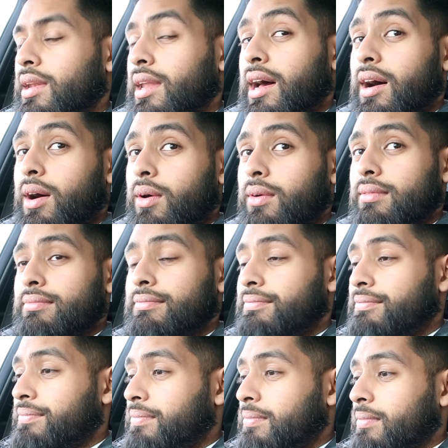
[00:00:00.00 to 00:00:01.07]
Now,
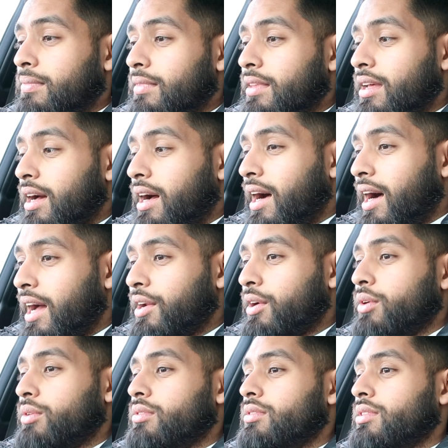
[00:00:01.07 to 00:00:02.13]
I
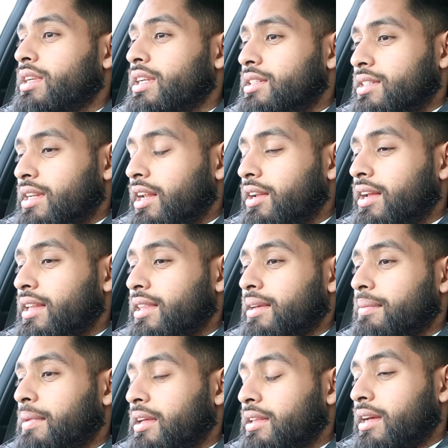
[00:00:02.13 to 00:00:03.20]
don't need to tell you
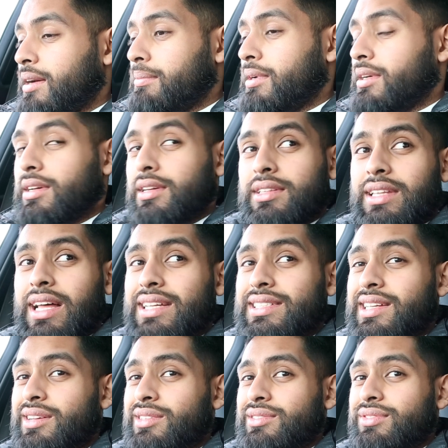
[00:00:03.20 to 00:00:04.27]
anything about that, but that
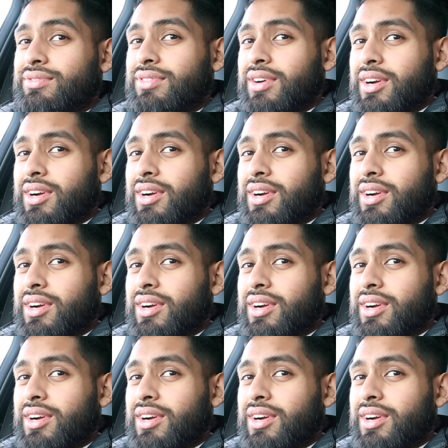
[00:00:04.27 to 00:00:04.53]
sounds,